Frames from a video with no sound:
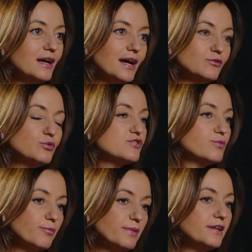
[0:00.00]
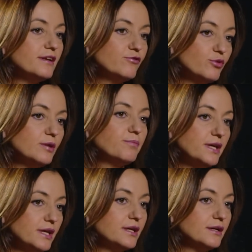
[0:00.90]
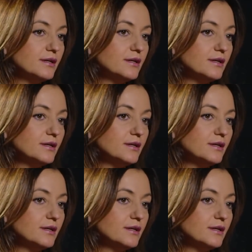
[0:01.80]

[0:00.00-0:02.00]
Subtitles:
and which we believe will be,